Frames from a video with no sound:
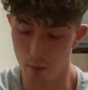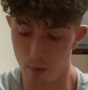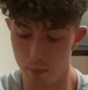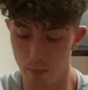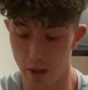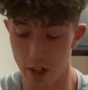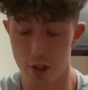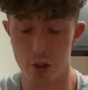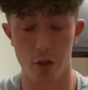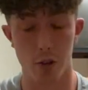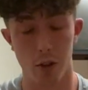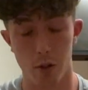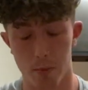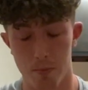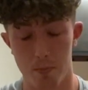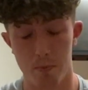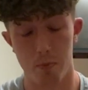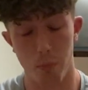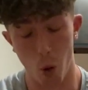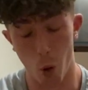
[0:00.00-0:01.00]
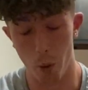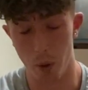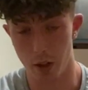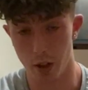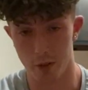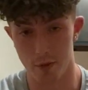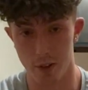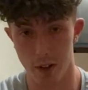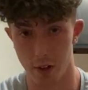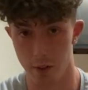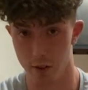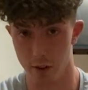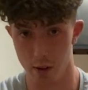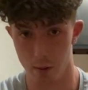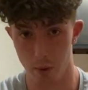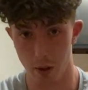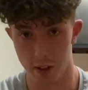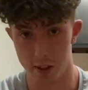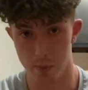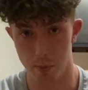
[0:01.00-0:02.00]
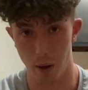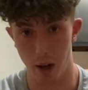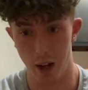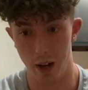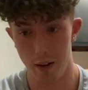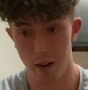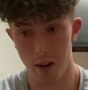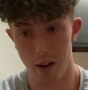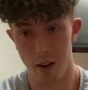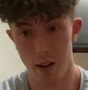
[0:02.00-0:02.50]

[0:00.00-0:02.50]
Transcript: make sure you're holding your fingers in the right spot,